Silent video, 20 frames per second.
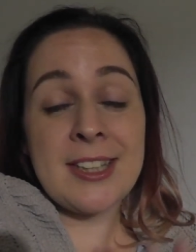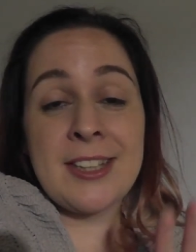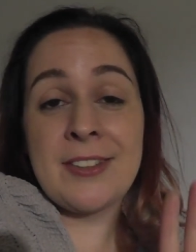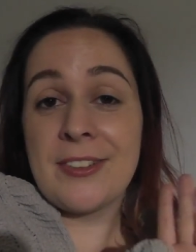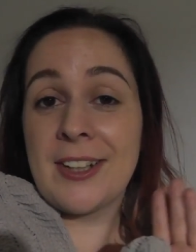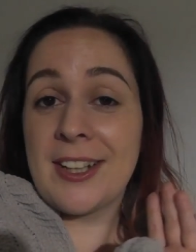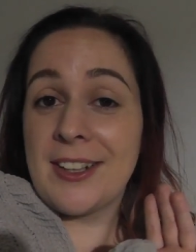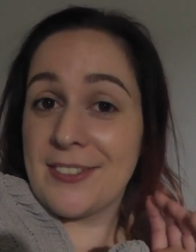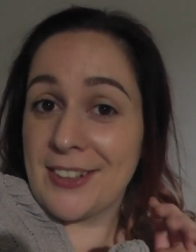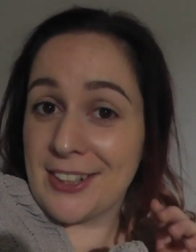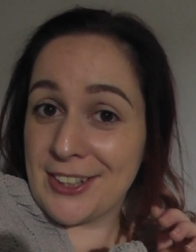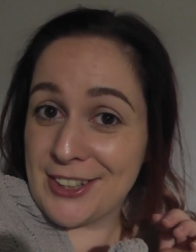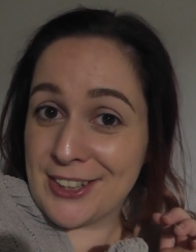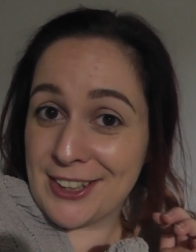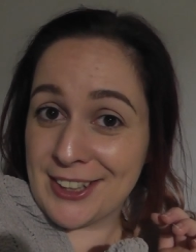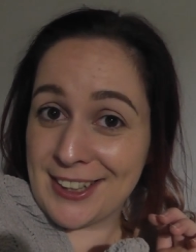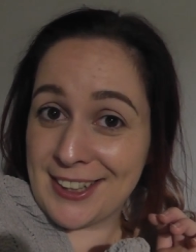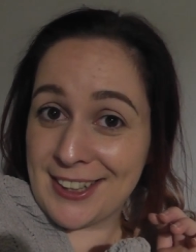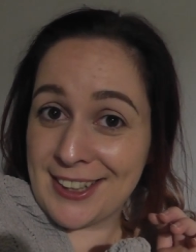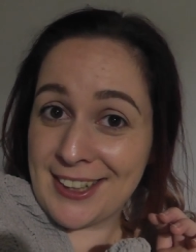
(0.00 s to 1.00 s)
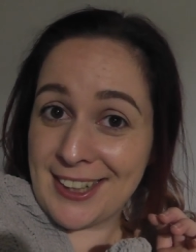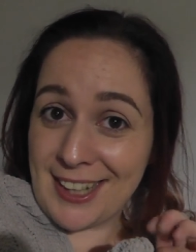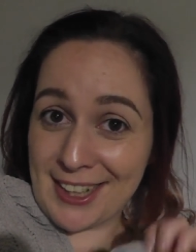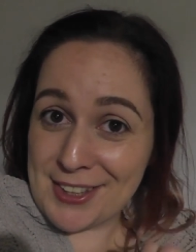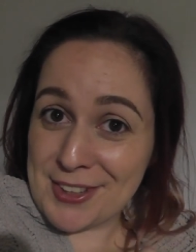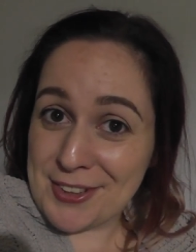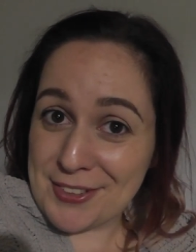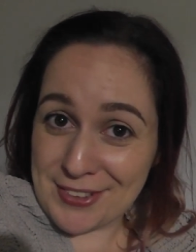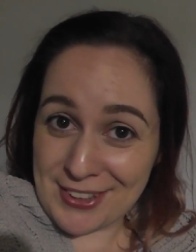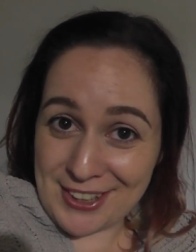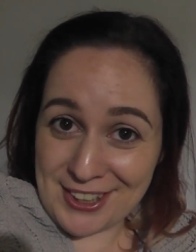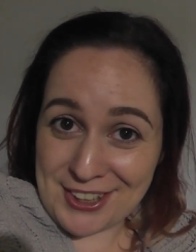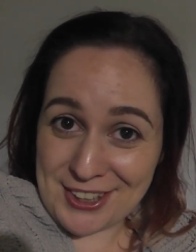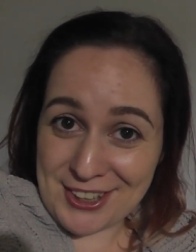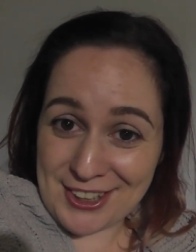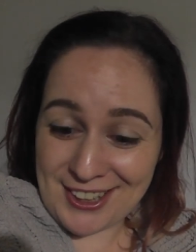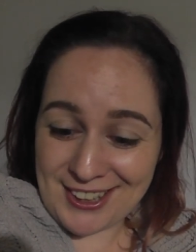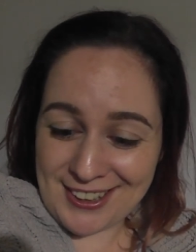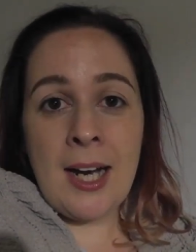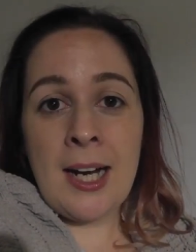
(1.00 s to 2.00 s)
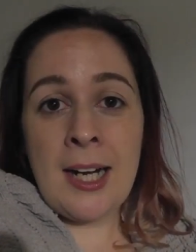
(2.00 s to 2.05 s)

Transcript: if I eventually get to finish it.